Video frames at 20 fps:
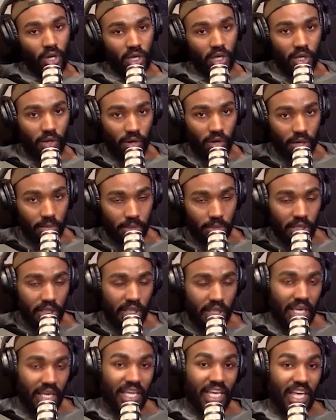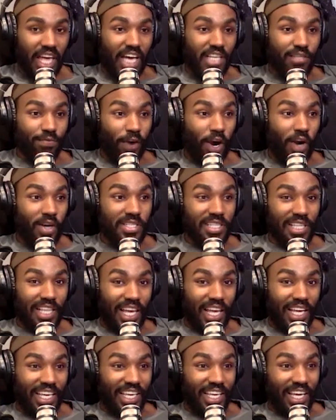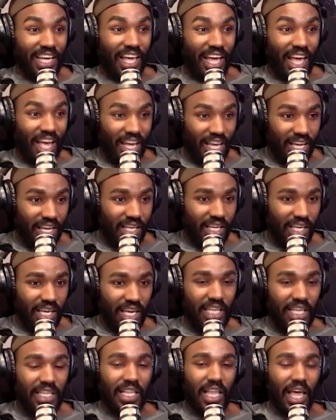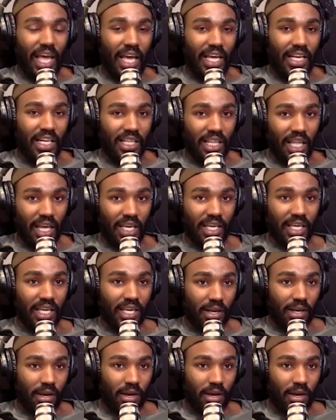You know yeah. what I mean? Like as far as like inland and like,